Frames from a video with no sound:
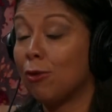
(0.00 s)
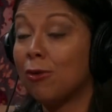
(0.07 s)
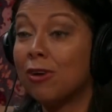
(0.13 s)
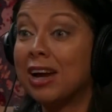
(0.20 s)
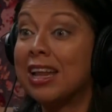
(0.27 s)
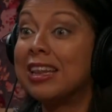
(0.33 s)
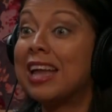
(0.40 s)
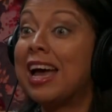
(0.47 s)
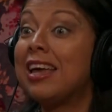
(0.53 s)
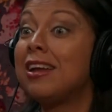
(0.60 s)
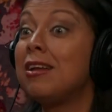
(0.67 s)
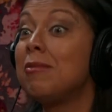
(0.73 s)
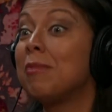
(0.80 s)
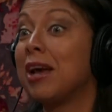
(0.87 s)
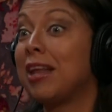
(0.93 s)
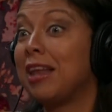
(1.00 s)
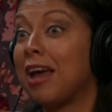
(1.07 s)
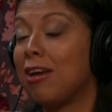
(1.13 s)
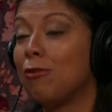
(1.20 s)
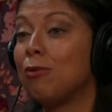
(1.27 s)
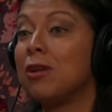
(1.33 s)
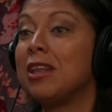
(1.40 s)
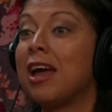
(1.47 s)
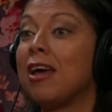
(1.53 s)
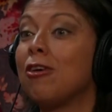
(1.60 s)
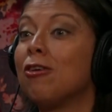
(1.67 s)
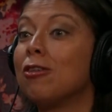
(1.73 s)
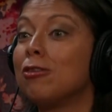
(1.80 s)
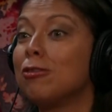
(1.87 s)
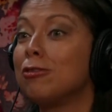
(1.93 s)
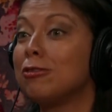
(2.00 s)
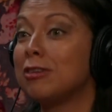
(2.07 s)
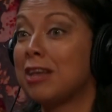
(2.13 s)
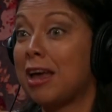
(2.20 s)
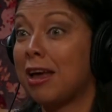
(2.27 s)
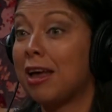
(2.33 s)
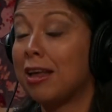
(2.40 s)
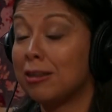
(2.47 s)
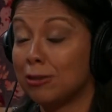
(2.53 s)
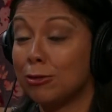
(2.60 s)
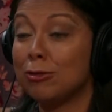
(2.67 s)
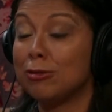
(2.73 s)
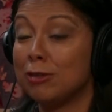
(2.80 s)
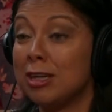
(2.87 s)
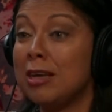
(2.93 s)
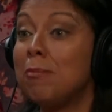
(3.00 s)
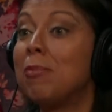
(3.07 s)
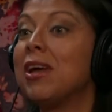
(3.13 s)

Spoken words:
or a night in my life when I go to sleep